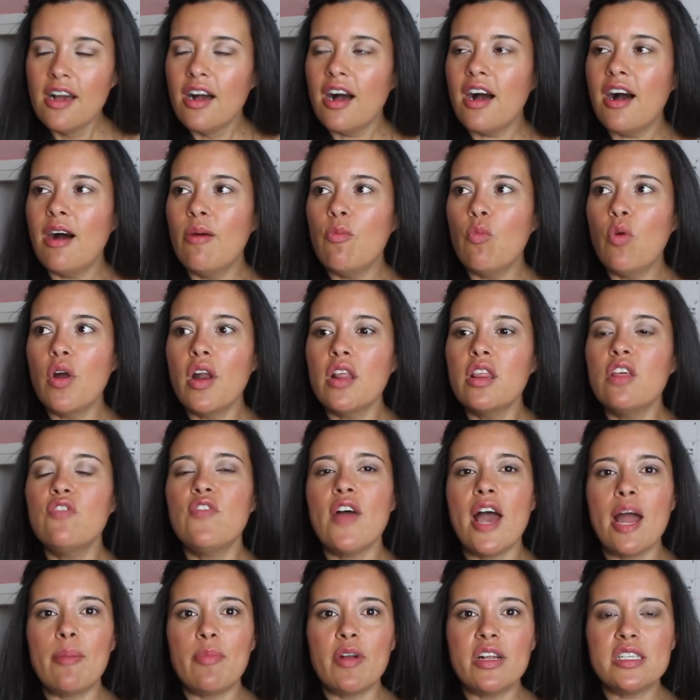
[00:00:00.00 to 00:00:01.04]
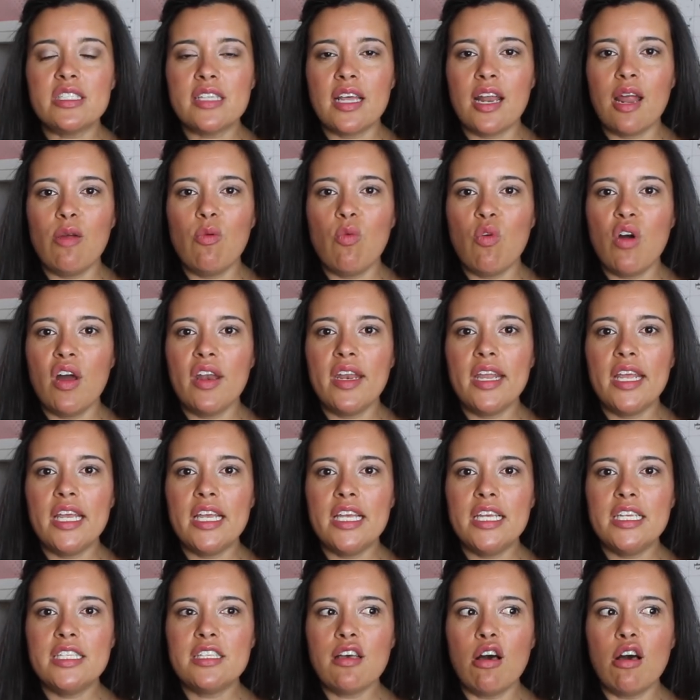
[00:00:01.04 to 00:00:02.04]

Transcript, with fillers: One of the fabrics that I want is